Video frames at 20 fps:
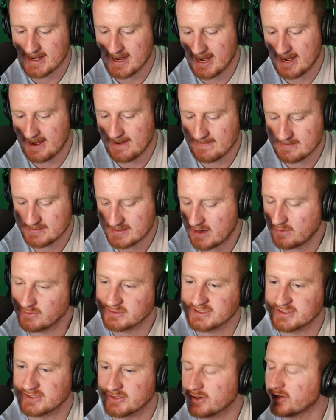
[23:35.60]
And that
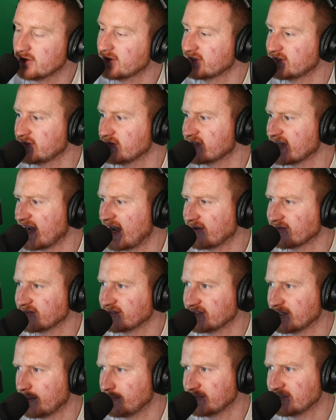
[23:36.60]
was in the early
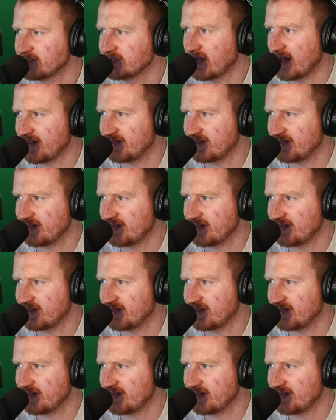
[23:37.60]
2000s up until,